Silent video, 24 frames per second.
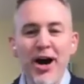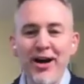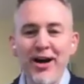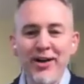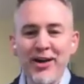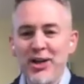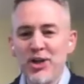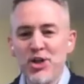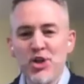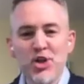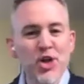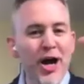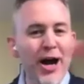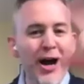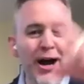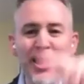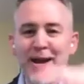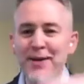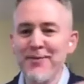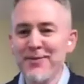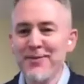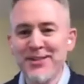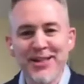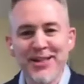
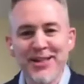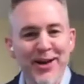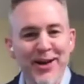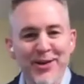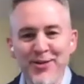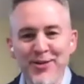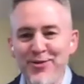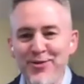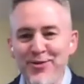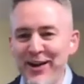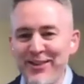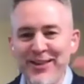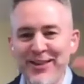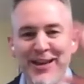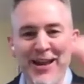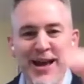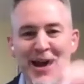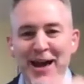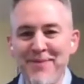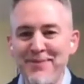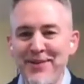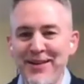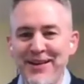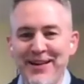chime sound effect that
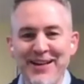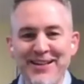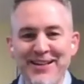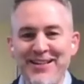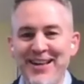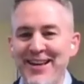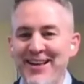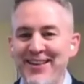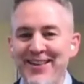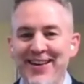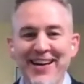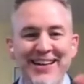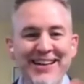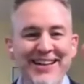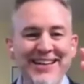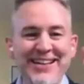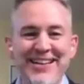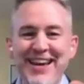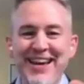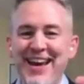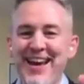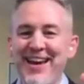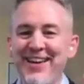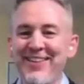happened as
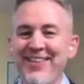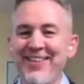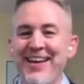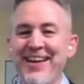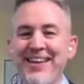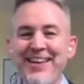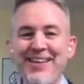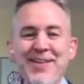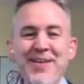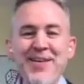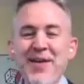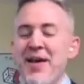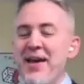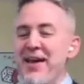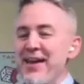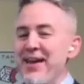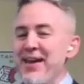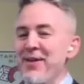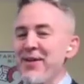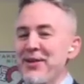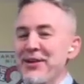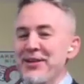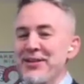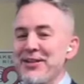like
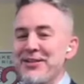it